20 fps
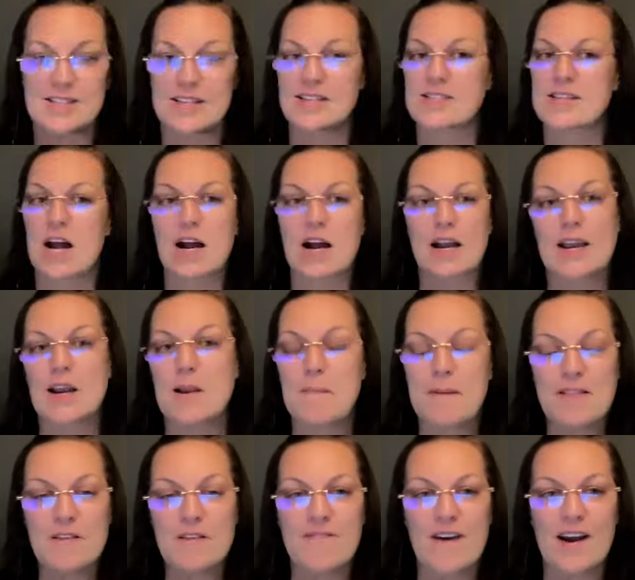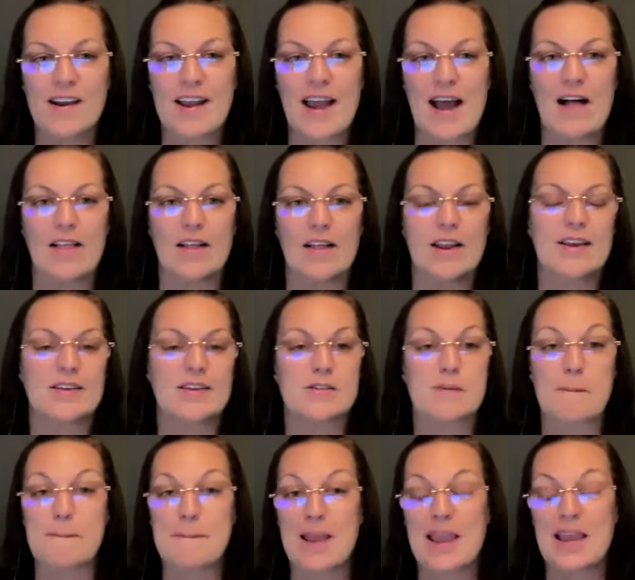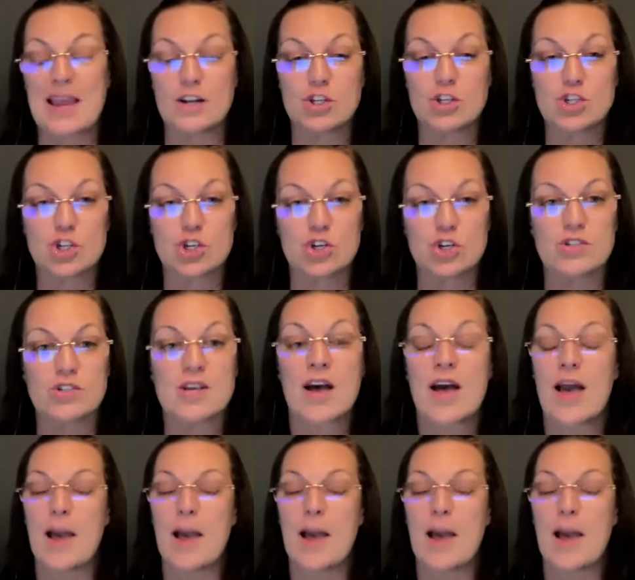It's not going to be the finality, because managers